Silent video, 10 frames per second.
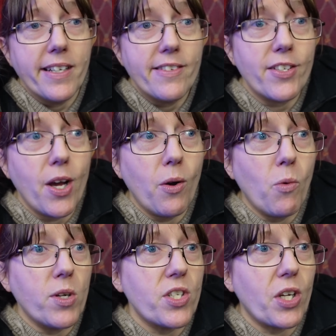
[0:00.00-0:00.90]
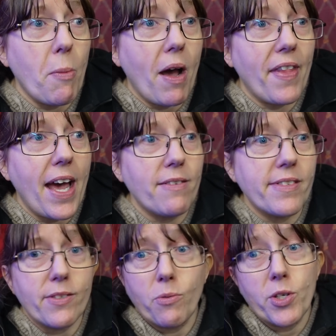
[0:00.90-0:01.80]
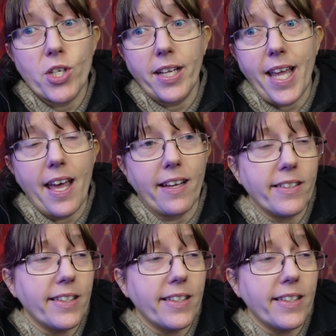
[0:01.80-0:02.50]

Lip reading: So no one wants to come out of the houses, which I get.